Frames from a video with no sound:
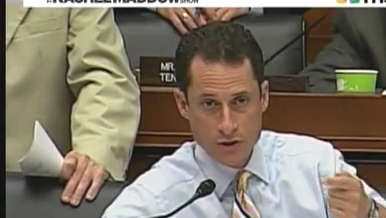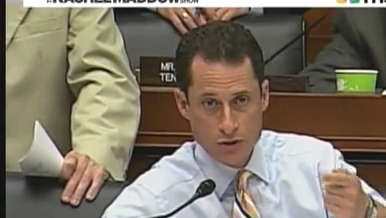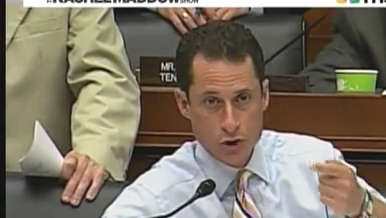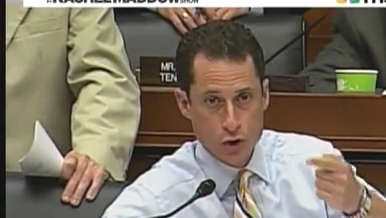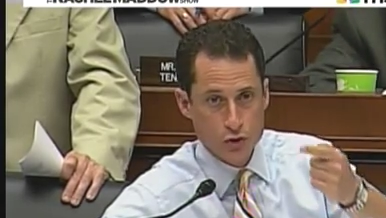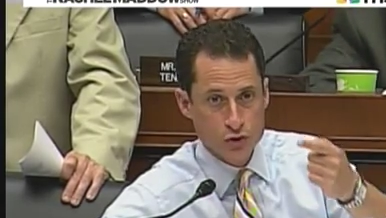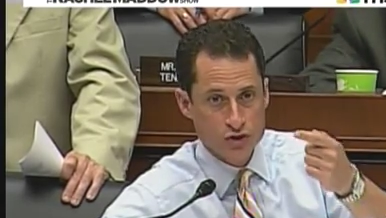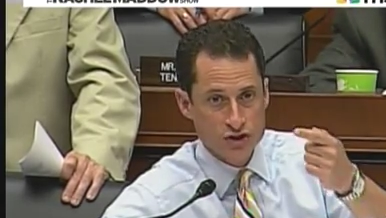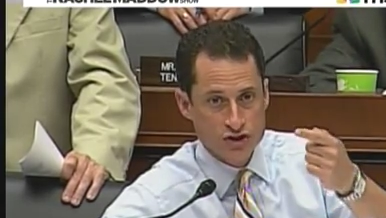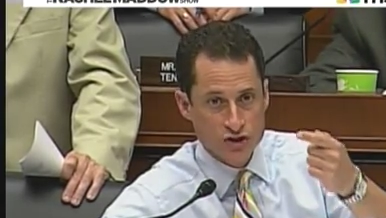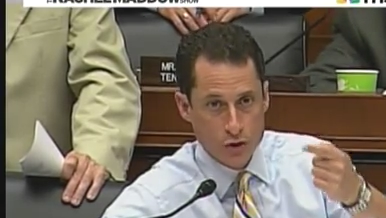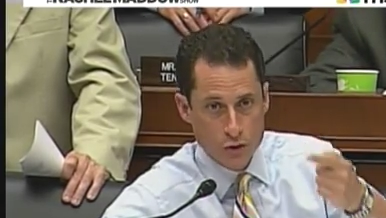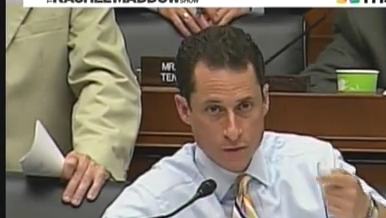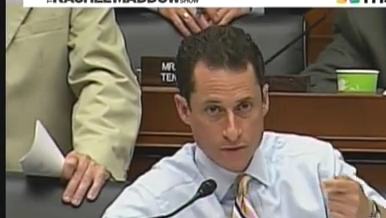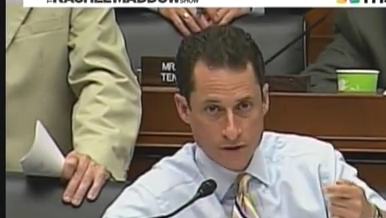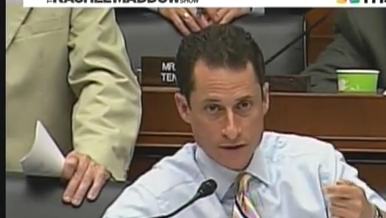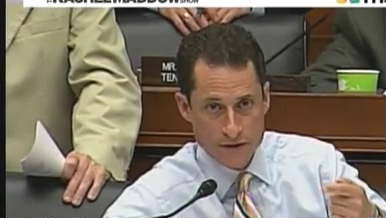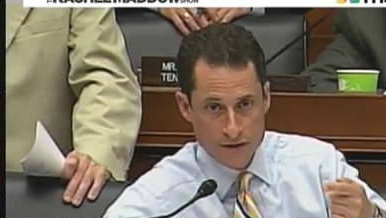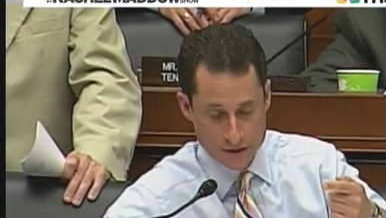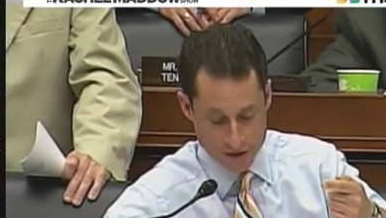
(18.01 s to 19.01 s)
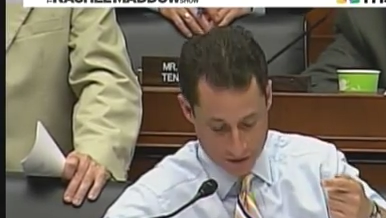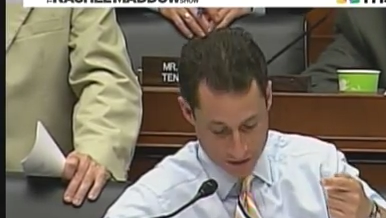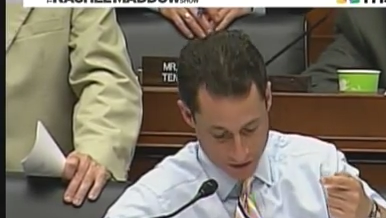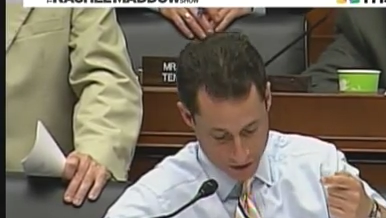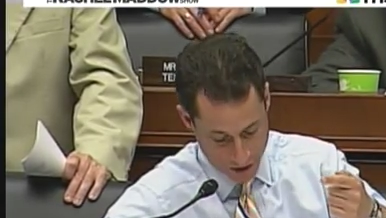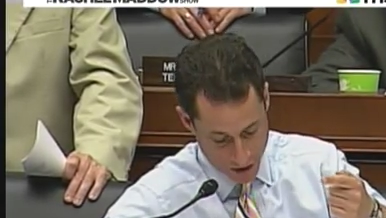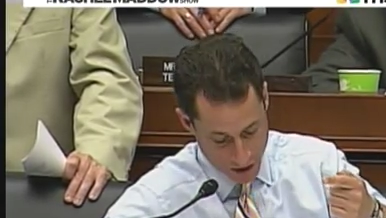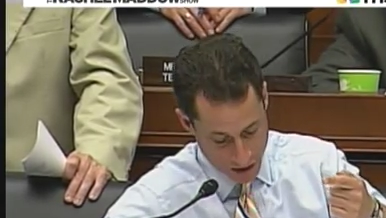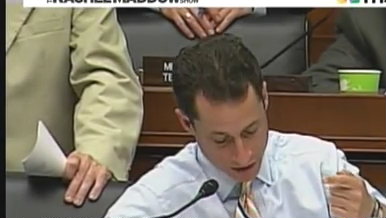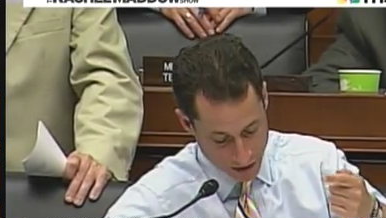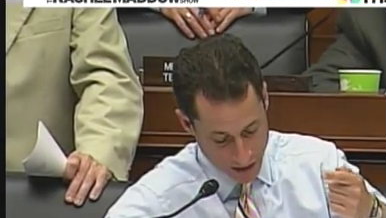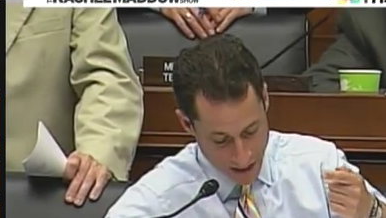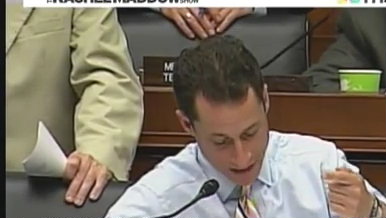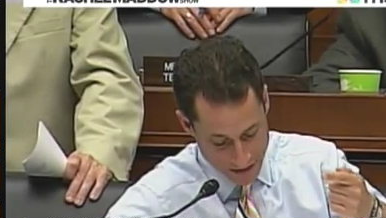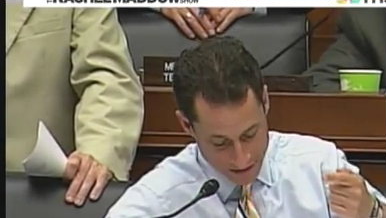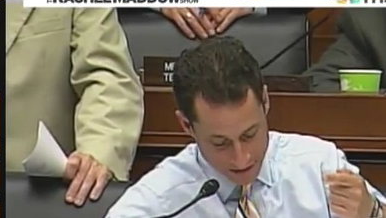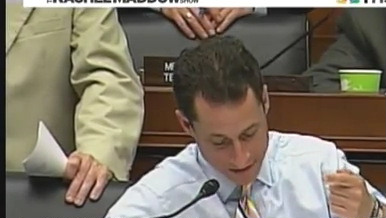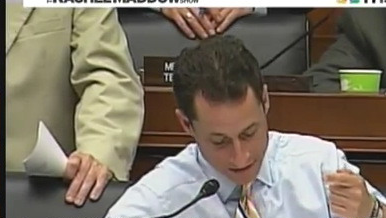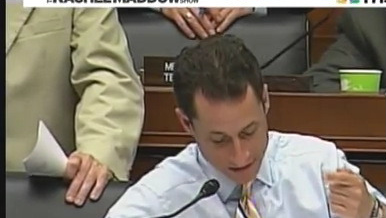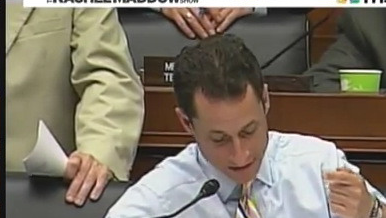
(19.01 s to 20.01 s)
forcing everyone in Congress to think
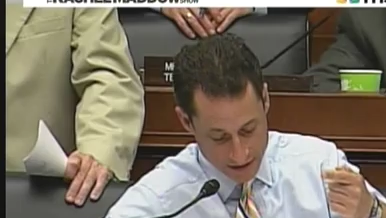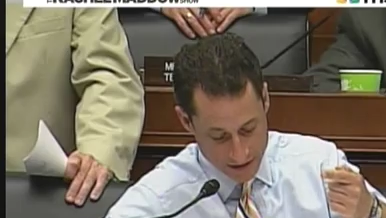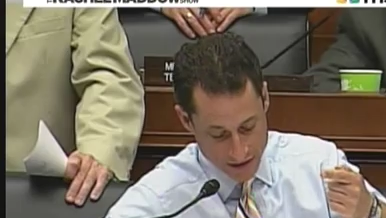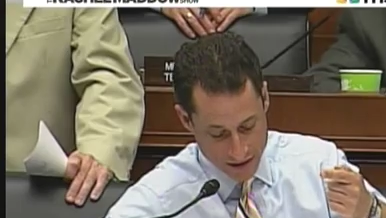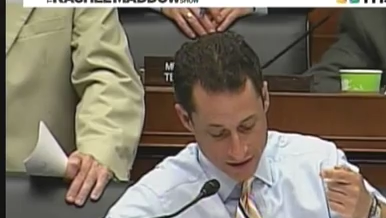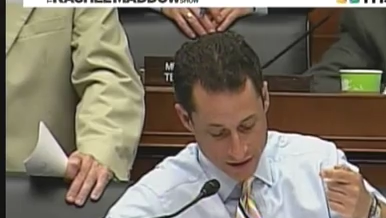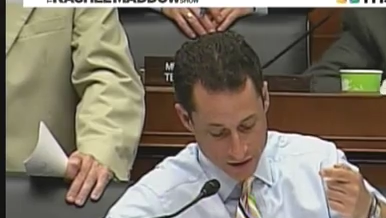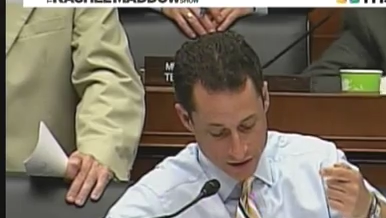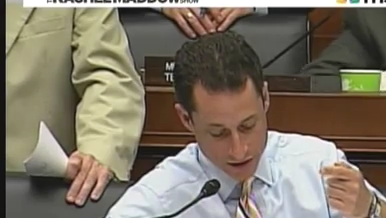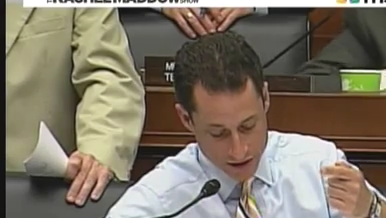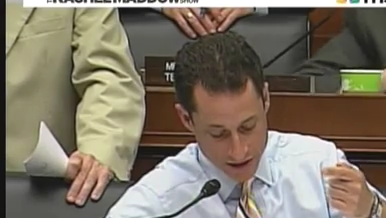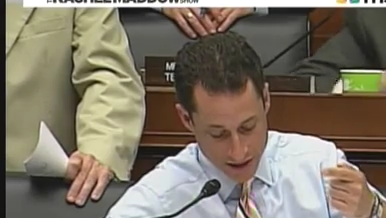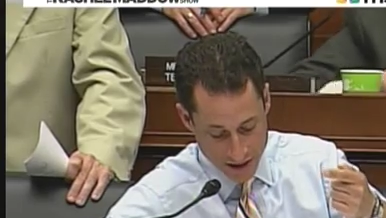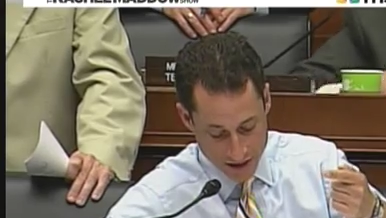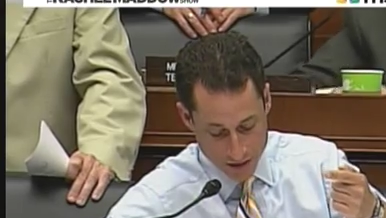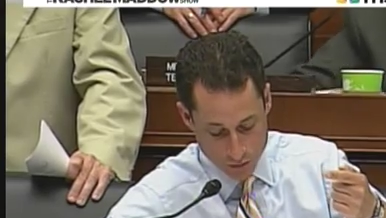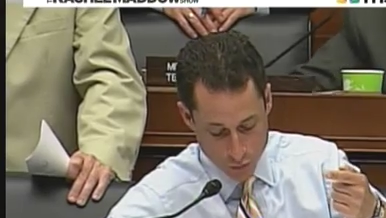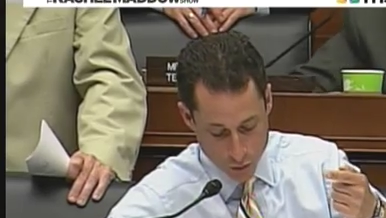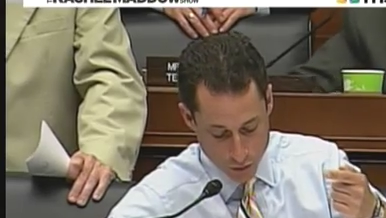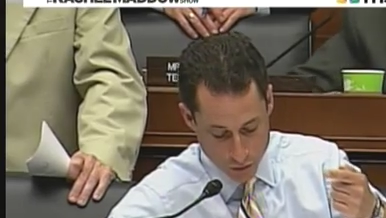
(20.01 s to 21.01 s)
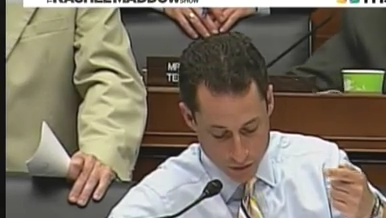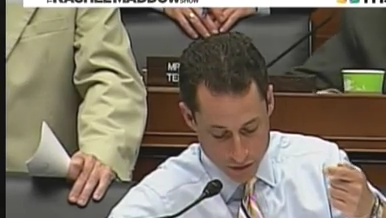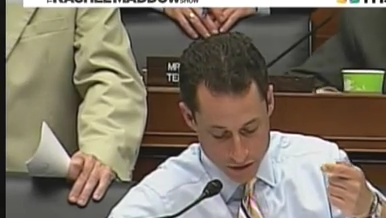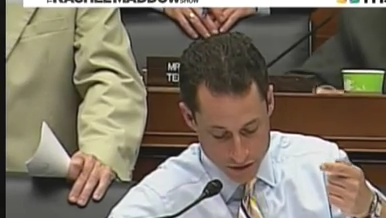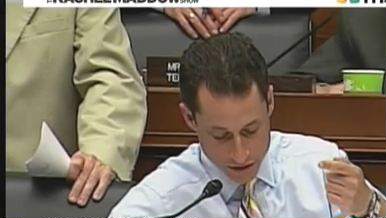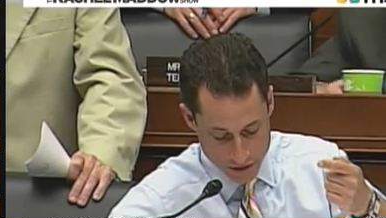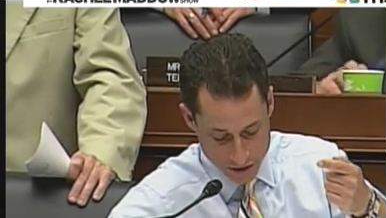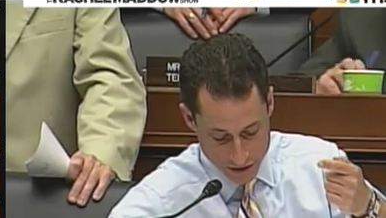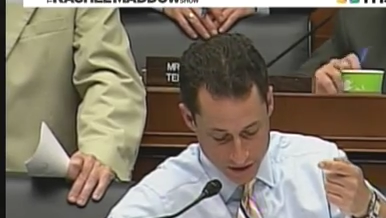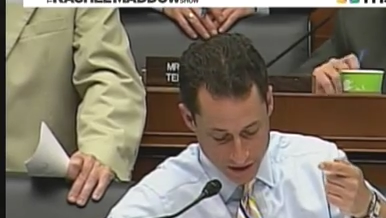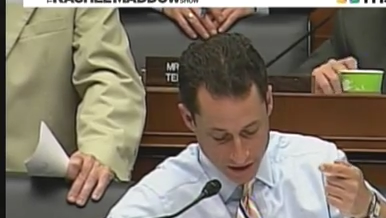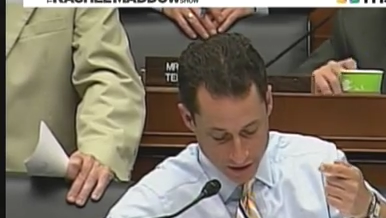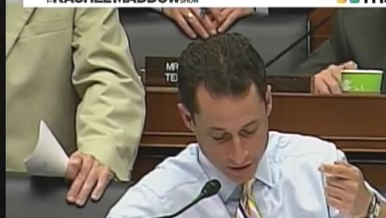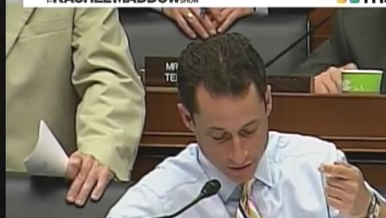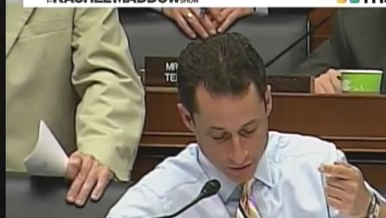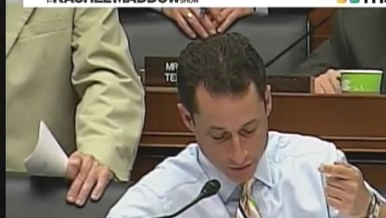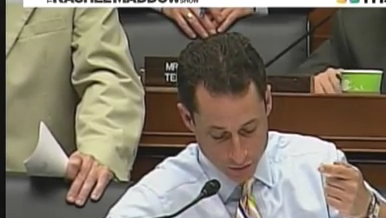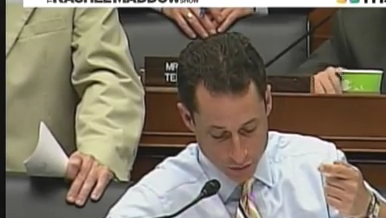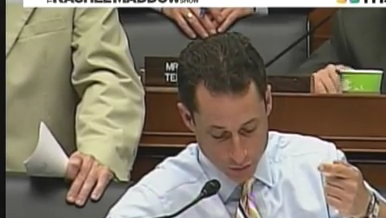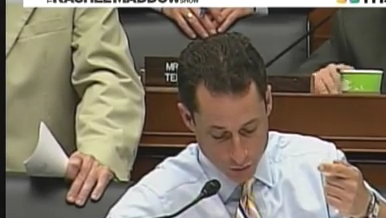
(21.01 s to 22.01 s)
about what life would be like without a very
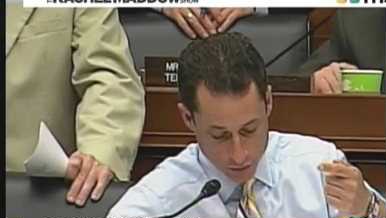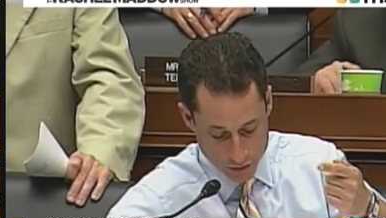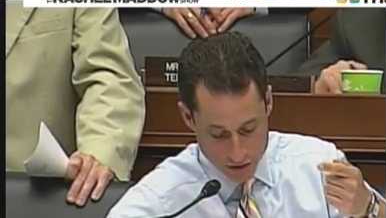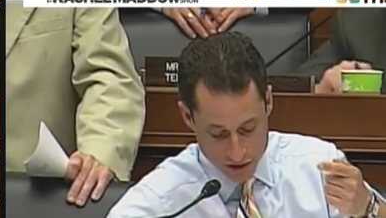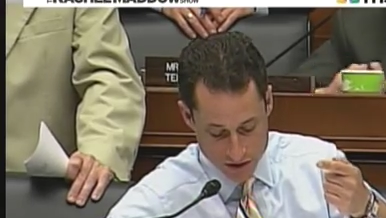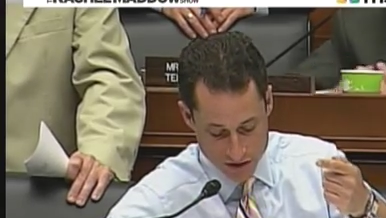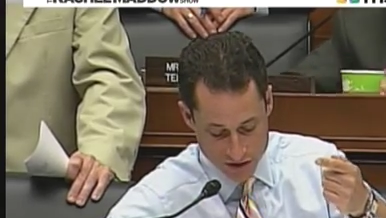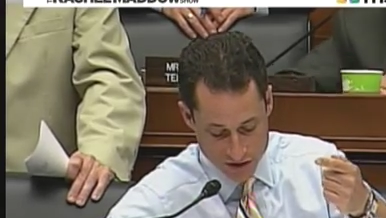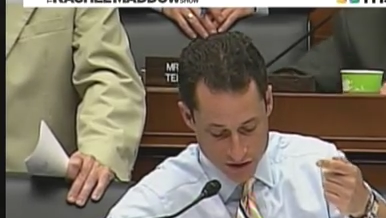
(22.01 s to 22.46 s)
popular,